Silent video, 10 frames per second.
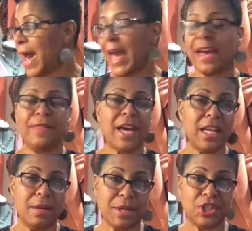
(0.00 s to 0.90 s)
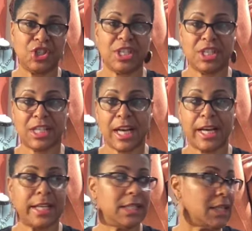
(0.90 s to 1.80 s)
I had that image
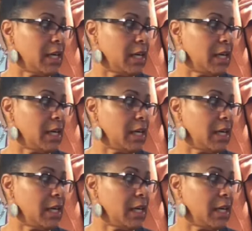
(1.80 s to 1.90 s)
digitized.